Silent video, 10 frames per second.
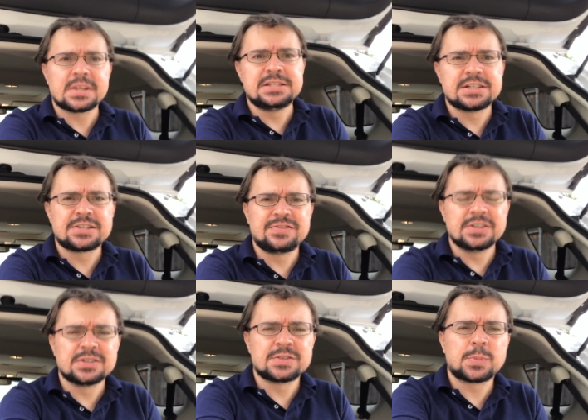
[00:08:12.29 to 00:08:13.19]
It just
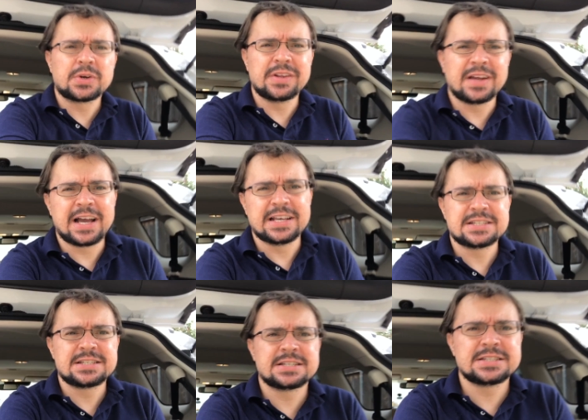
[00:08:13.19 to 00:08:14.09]
feels pretty
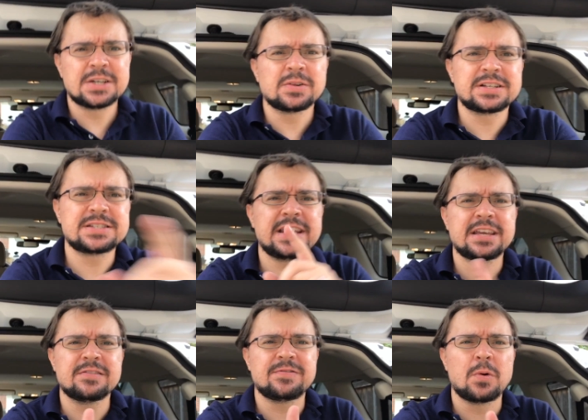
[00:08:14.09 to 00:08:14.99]
nice. So let's
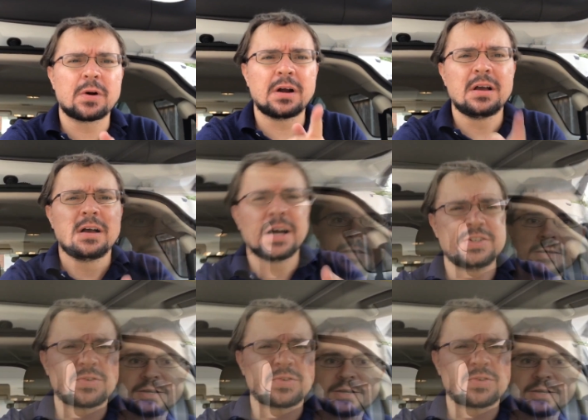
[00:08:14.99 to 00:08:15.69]
take it for a